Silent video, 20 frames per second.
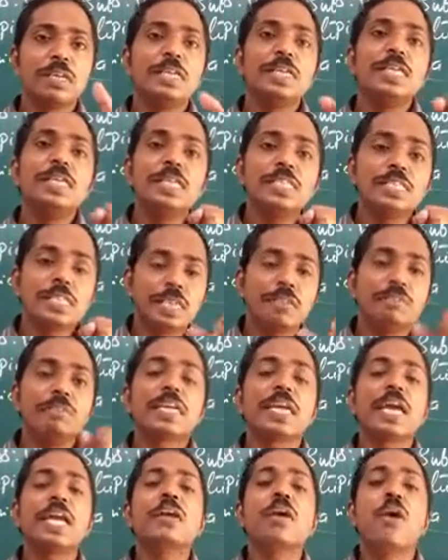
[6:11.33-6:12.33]
easily we
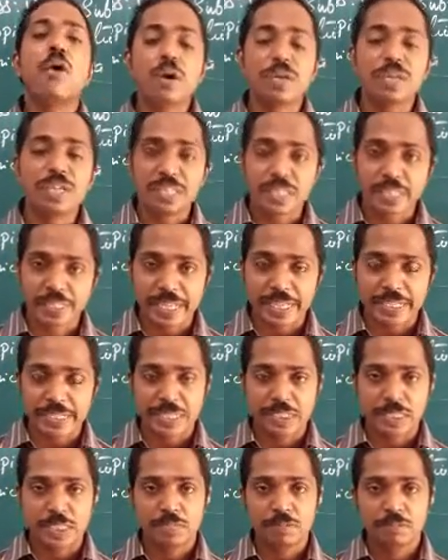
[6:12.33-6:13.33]
can hold things
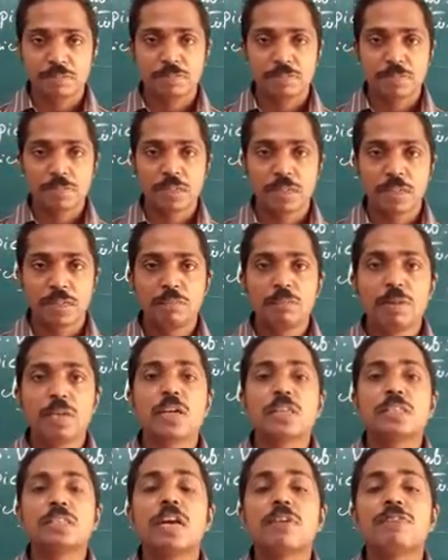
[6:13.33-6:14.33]

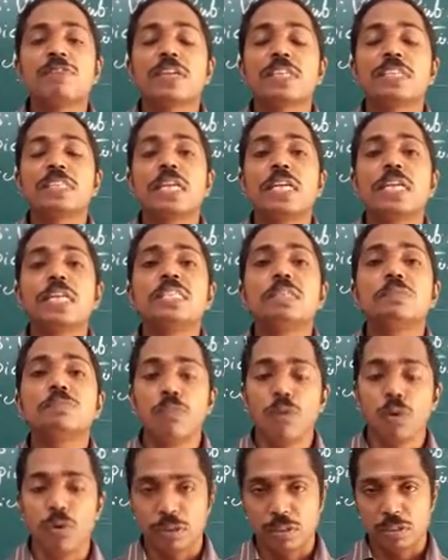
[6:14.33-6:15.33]
because the friction is
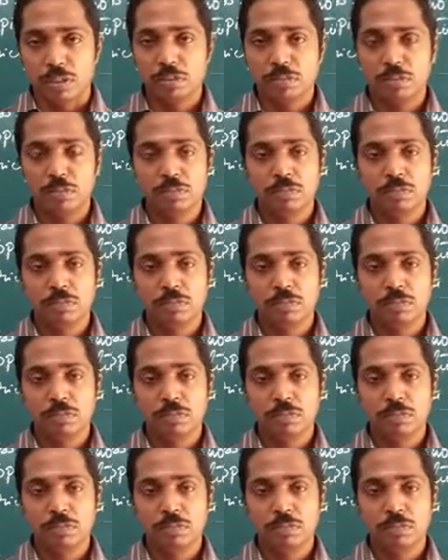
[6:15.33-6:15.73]
more.